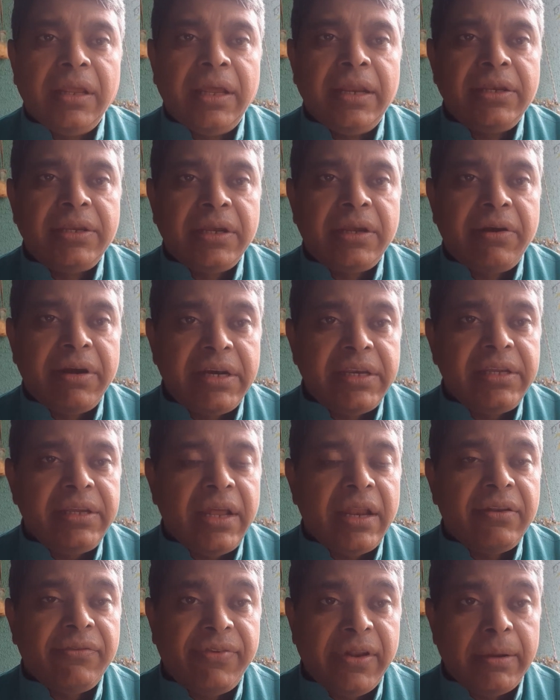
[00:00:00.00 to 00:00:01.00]
integrity.
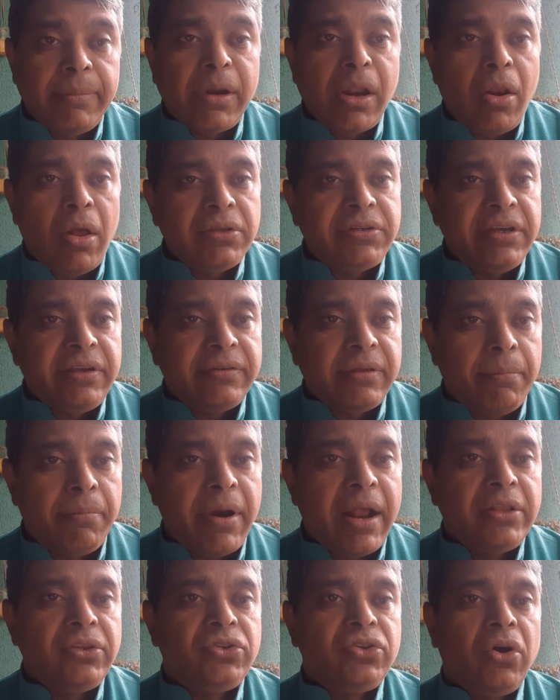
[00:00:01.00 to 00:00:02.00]
And phenomenology is a
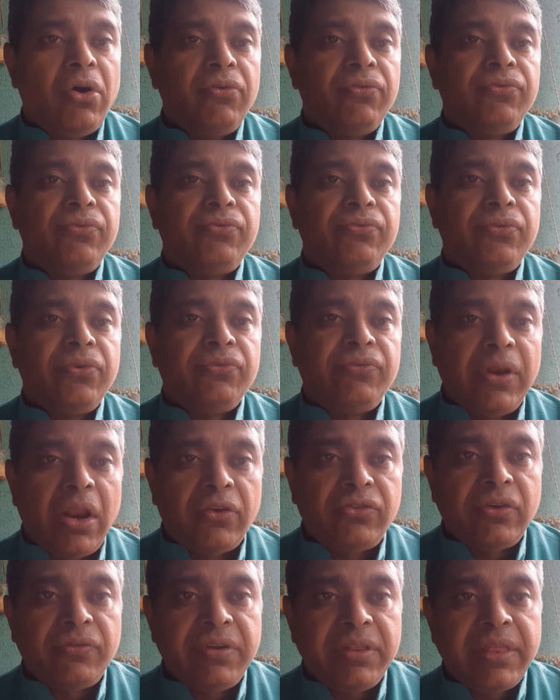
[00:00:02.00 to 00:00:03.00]
branch of
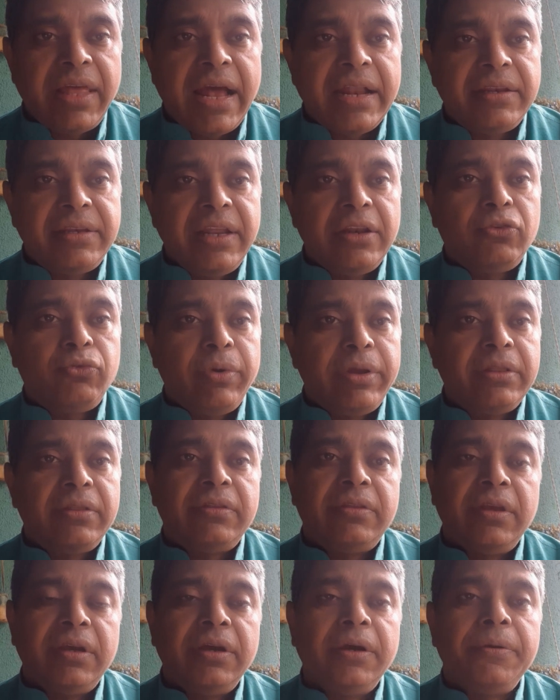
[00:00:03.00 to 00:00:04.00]
philosophy that deals with
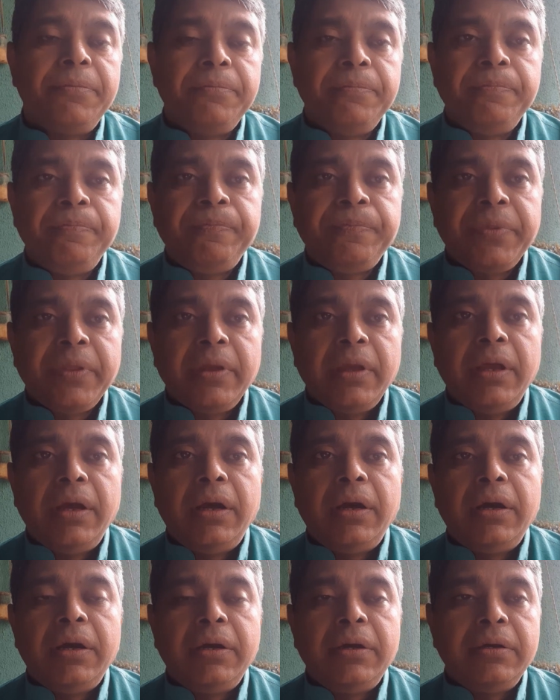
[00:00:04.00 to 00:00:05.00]

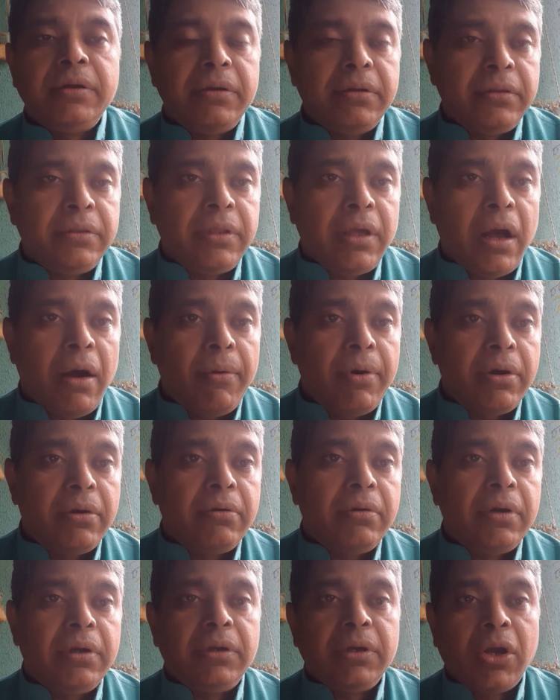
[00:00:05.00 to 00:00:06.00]

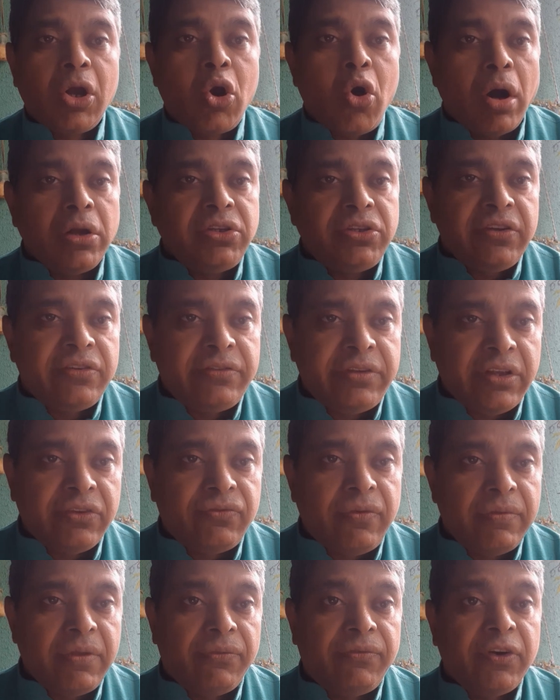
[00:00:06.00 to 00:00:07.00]
our consciousness
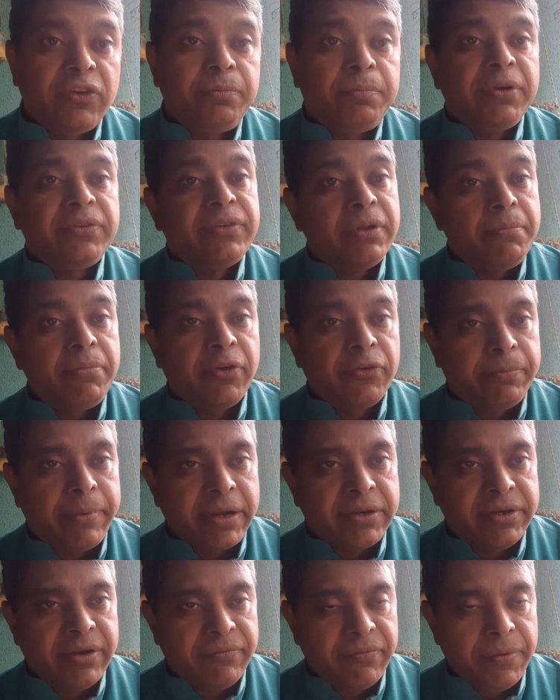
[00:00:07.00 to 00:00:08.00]
from the first-person
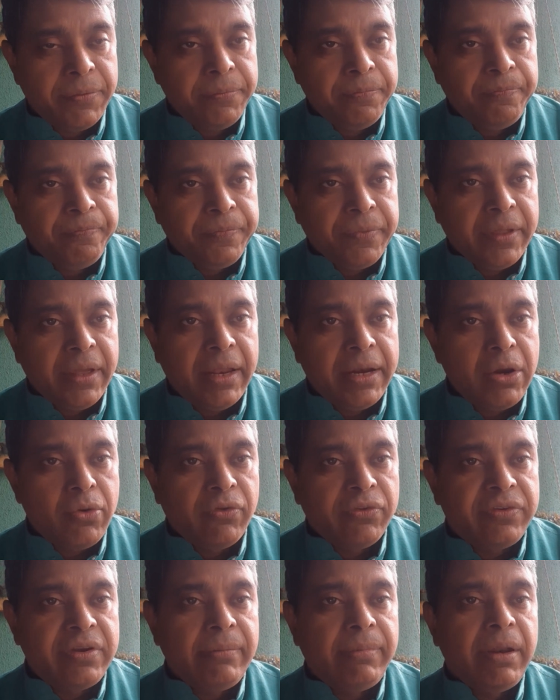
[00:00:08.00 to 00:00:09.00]
perspective. And it
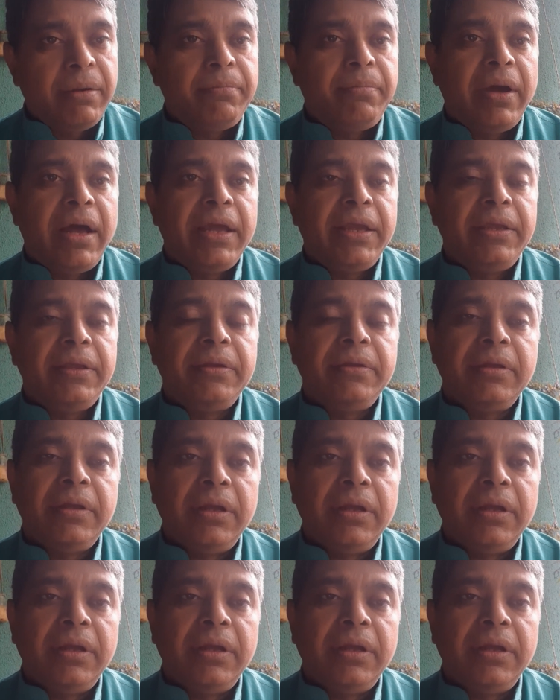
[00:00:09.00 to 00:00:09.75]
was developed by